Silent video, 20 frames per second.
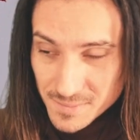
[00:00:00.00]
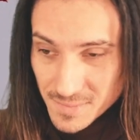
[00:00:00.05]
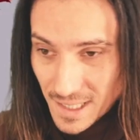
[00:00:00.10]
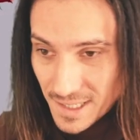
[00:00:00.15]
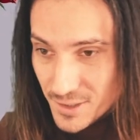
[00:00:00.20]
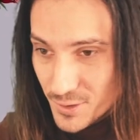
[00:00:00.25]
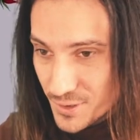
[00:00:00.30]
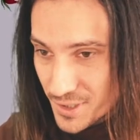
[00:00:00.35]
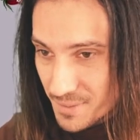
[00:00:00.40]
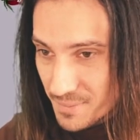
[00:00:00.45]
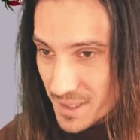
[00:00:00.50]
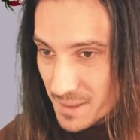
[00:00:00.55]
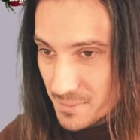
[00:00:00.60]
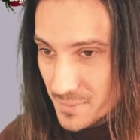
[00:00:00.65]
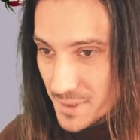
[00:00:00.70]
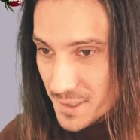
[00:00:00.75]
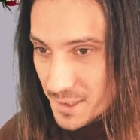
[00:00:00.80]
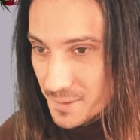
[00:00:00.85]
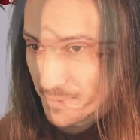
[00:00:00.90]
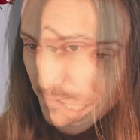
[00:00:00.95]
I don't
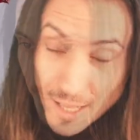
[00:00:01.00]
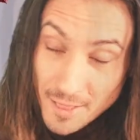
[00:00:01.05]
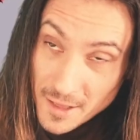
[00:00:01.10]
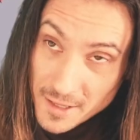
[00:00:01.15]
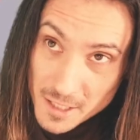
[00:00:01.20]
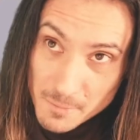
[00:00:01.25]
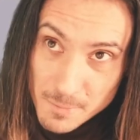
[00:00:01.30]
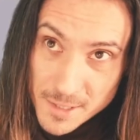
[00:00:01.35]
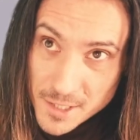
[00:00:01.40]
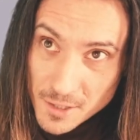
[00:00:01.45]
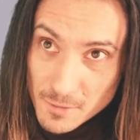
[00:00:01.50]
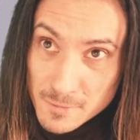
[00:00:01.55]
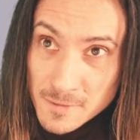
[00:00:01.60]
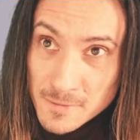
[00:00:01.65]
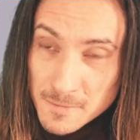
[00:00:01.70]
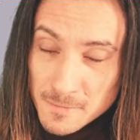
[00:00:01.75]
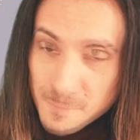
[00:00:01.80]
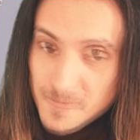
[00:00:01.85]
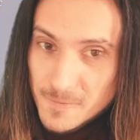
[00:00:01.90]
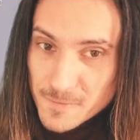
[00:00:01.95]
remember. Another bit
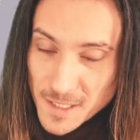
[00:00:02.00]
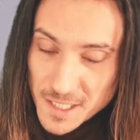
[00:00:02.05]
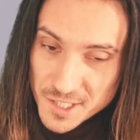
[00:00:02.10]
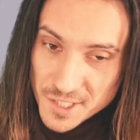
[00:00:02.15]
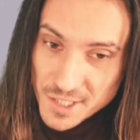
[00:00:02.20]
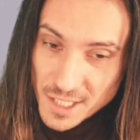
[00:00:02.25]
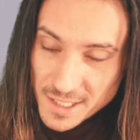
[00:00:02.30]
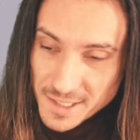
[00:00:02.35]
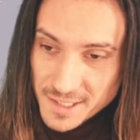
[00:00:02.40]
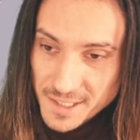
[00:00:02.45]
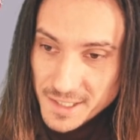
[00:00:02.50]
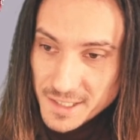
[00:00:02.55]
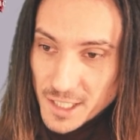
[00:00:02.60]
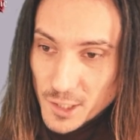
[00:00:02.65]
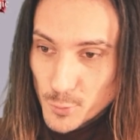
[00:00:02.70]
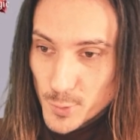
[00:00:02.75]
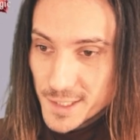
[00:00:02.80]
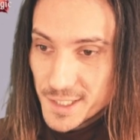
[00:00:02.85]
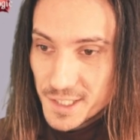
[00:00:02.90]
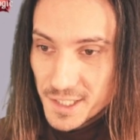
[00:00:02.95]
of functionality that
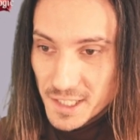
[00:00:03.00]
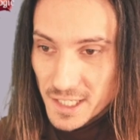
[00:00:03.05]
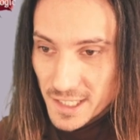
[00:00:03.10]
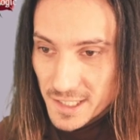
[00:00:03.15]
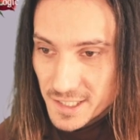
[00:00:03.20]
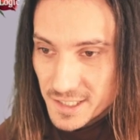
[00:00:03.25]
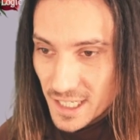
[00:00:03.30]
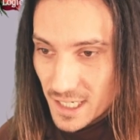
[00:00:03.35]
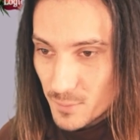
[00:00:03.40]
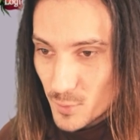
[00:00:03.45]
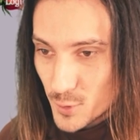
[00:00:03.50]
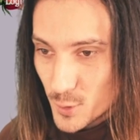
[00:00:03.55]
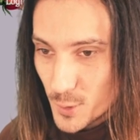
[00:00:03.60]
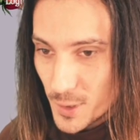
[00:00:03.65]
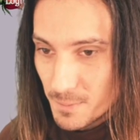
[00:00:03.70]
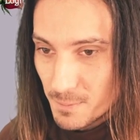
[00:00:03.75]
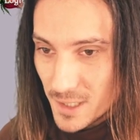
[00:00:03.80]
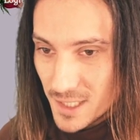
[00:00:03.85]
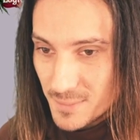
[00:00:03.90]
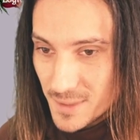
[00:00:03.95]
we didn't have time to
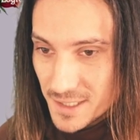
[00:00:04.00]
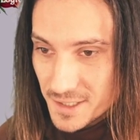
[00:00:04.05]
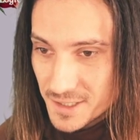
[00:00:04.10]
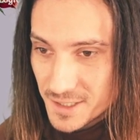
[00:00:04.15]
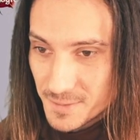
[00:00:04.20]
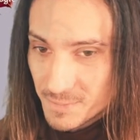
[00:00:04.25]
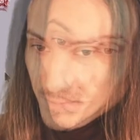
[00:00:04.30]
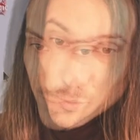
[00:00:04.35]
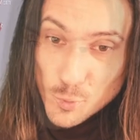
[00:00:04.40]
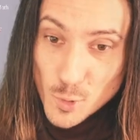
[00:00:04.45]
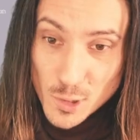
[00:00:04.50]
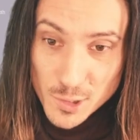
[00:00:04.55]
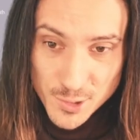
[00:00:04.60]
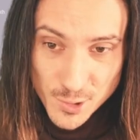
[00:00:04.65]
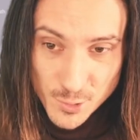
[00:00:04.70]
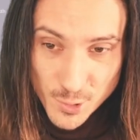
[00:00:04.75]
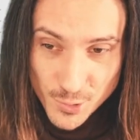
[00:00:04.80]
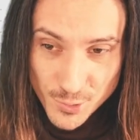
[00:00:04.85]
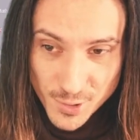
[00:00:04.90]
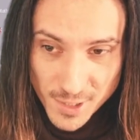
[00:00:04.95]
implement. We also
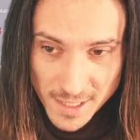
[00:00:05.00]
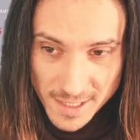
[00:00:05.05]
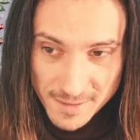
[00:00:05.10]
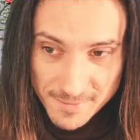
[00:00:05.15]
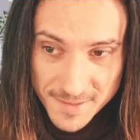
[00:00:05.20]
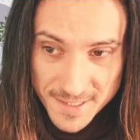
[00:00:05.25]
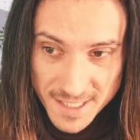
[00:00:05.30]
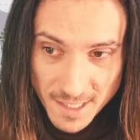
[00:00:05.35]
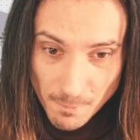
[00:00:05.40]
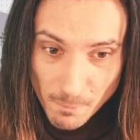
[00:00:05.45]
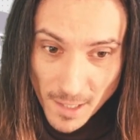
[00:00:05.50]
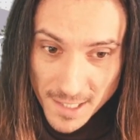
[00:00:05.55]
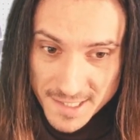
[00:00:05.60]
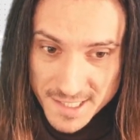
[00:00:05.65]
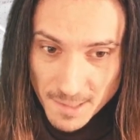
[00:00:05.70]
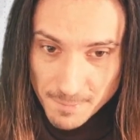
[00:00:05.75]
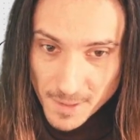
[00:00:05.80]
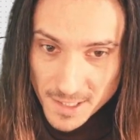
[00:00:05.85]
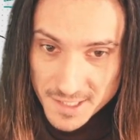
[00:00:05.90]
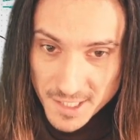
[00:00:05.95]
don't have
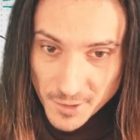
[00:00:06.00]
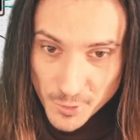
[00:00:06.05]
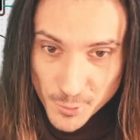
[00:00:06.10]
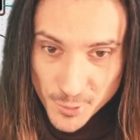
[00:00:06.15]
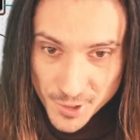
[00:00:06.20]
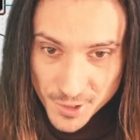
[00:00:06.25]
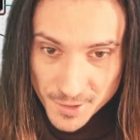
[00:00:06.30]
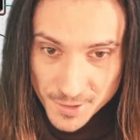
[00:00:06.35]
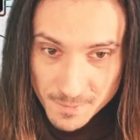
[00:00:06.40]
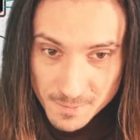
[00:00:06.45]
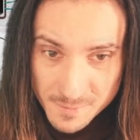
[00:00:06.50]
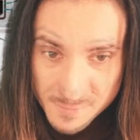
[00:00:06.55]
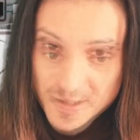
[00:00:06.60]
step-by-step execution.